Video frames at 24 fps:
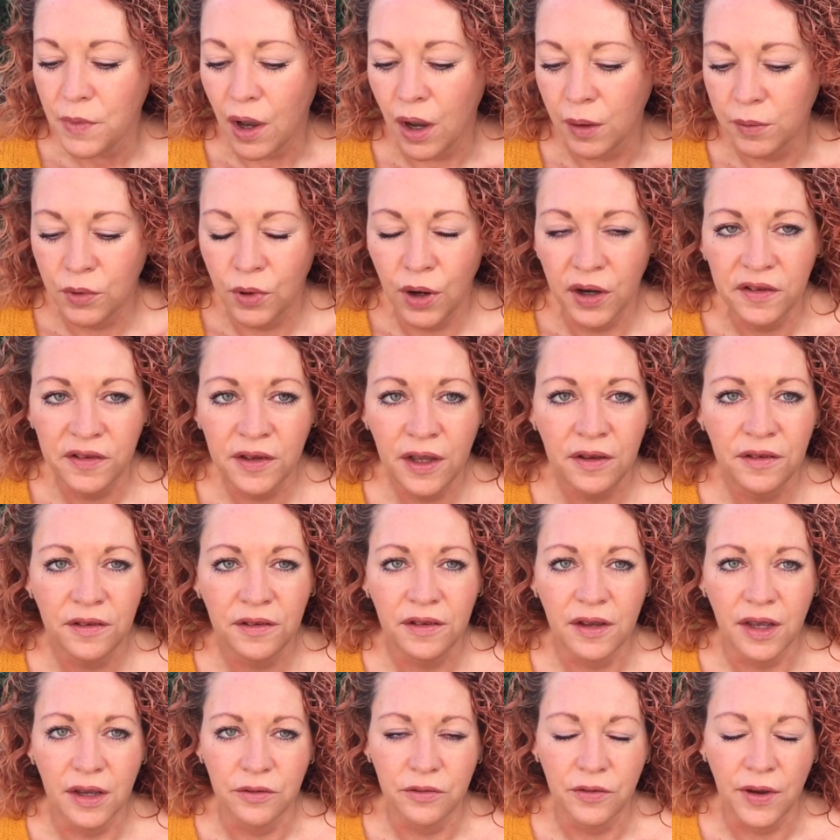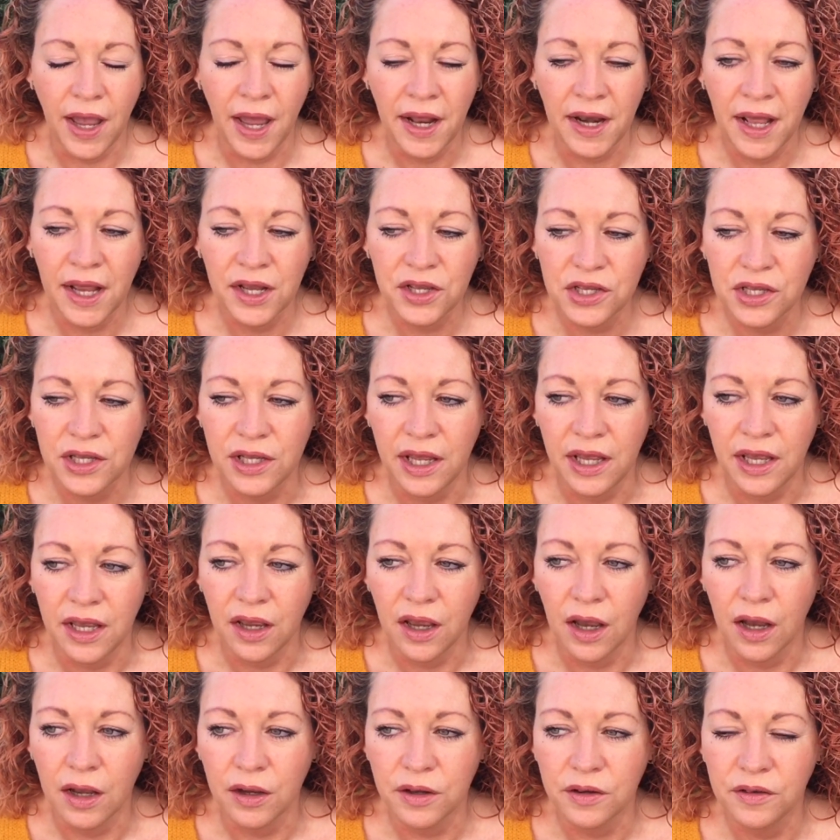I'm quite sensitive and
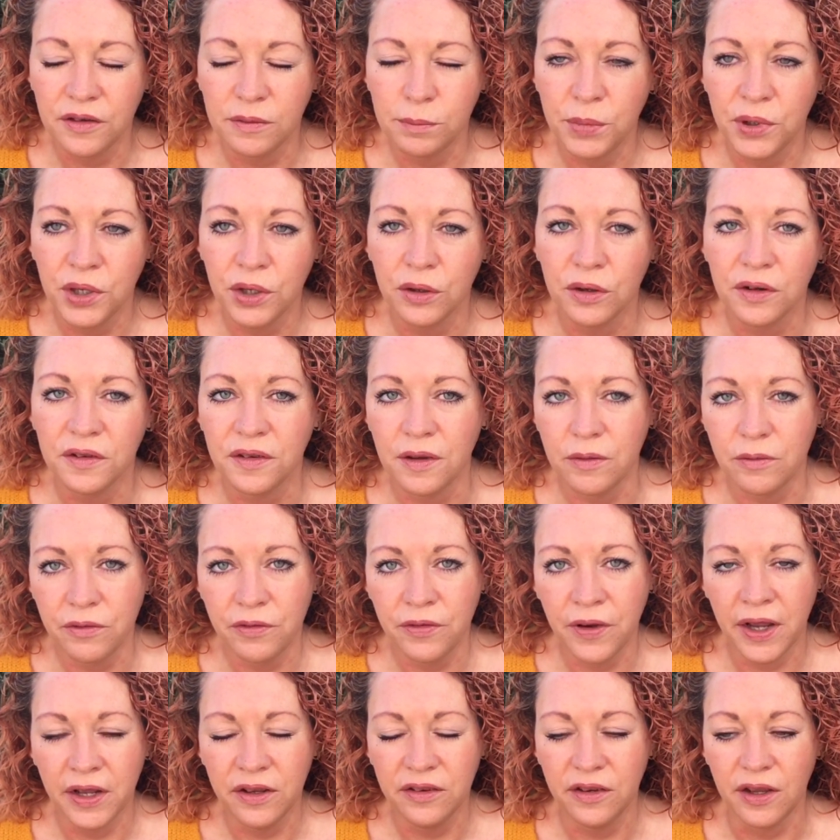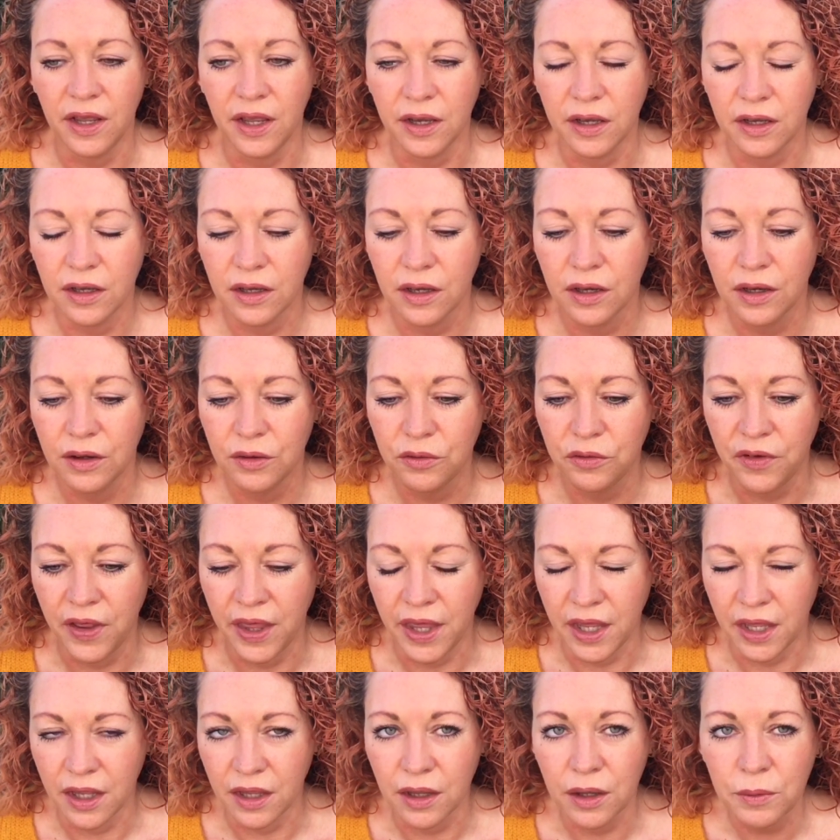actually a pure synthetic
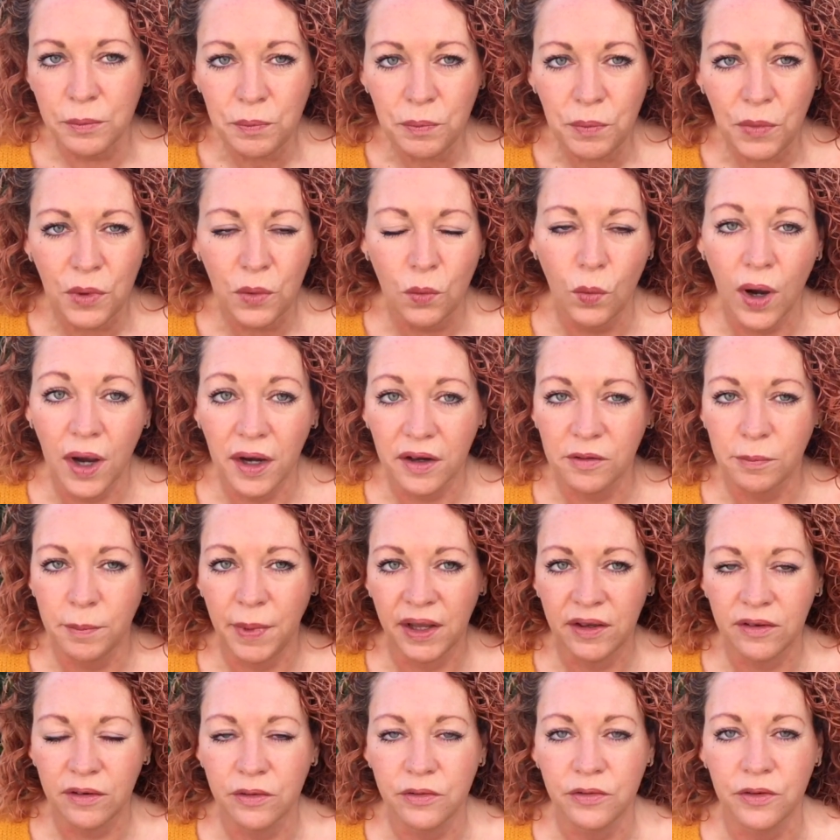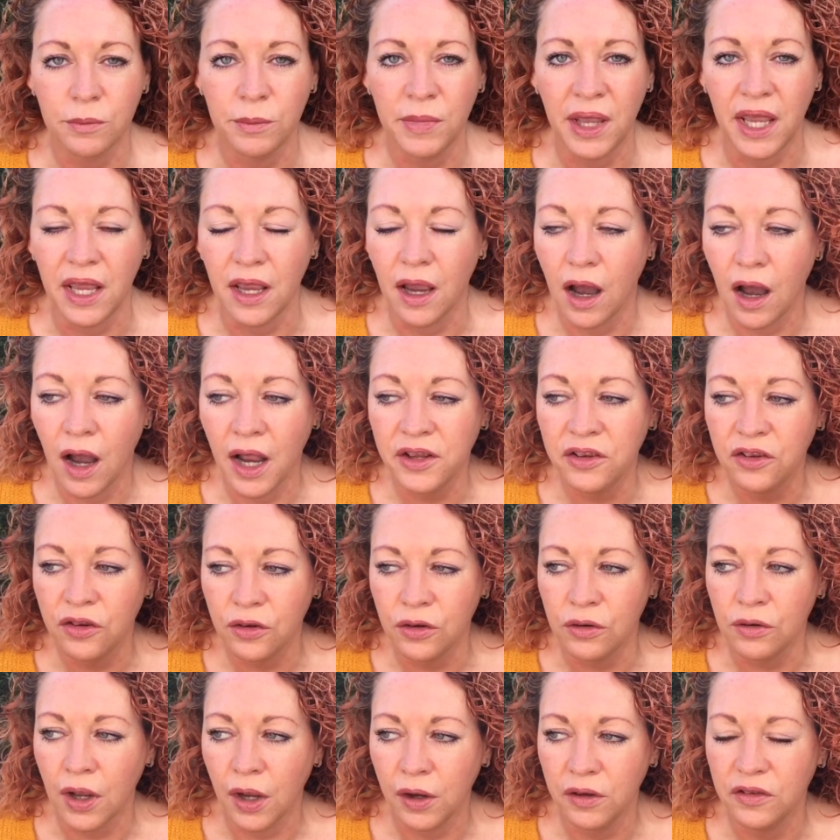thing works better for me I
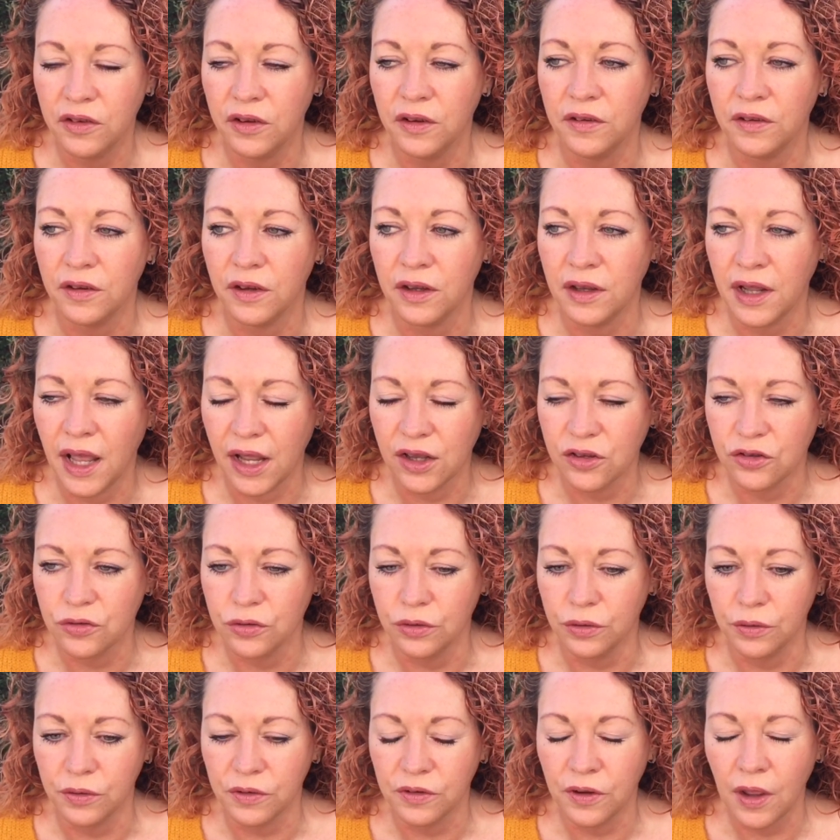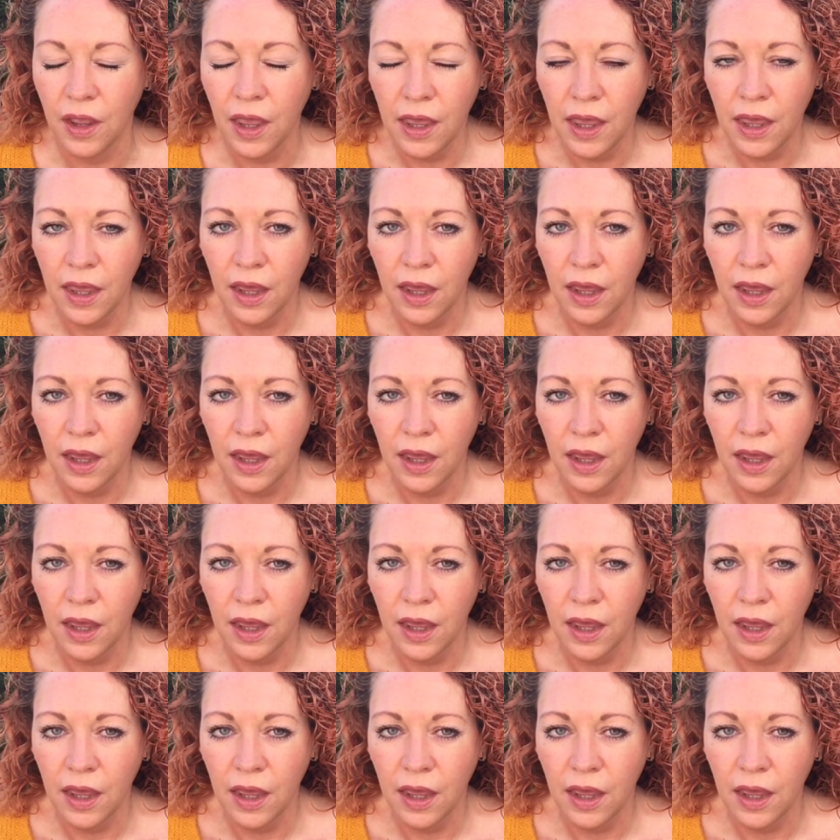do notice that naturals